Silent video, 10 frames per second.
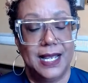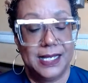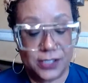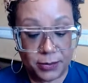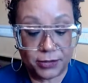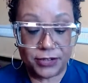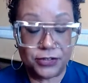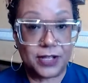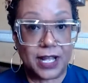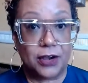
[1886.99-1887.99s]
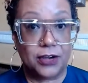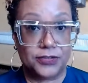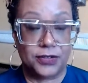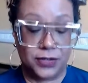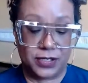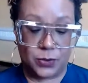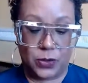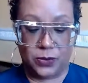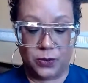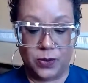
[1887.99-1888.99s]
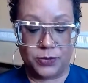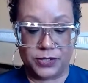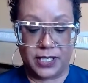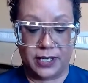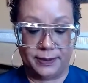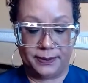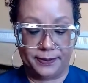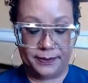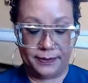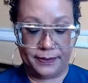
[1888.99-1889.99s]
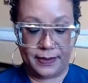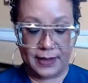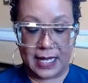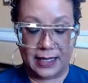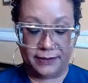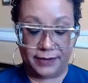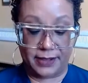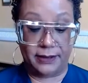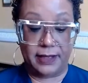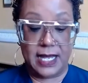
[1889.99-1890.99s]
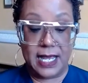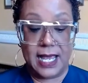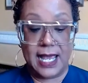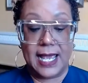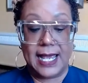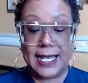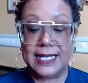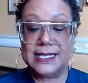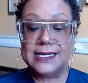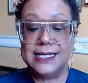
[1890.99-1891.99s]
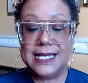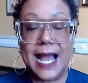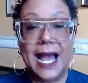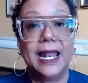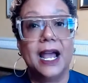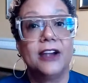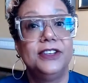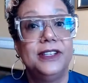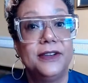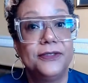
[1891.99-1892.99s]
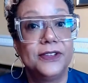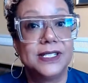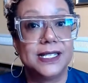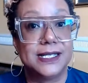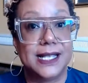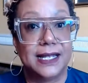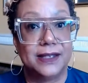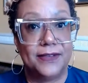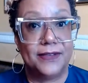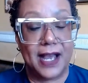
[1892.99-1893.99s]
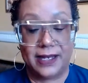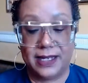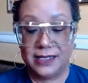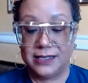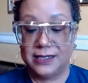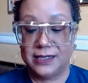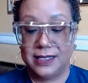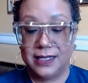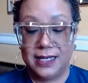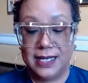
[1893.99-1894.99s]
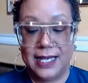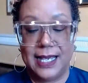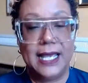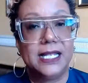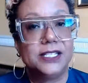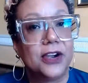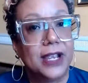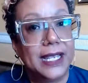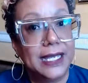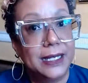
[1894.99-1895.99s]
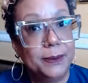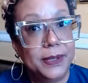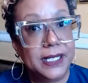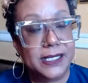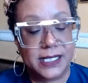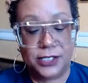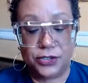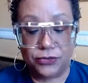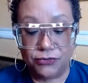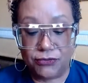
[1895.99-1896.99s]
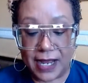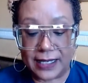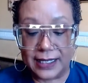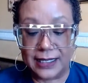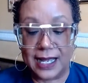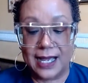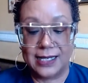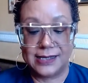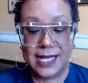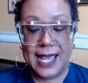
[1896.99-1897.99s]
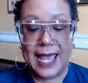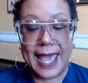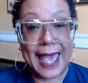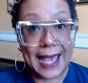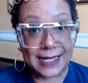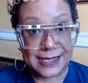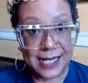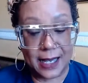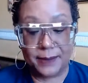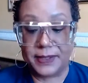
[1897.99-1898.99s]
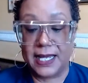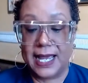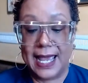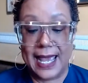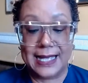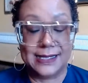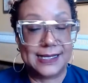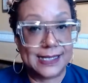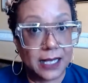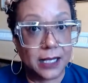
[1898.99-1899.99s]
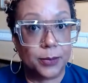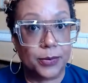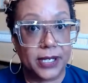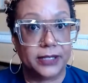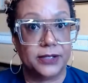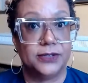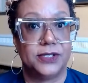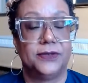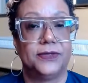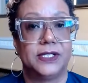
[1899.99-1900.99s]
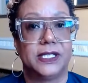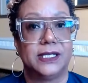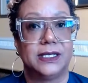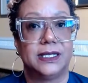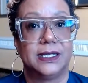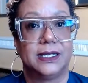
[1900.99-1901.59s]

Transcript: So I'm going to read you that Audre Lorde quote one more time. I love it. It is not our differences that divide us. It is our inability to recognize, accept, and celebrate those differences.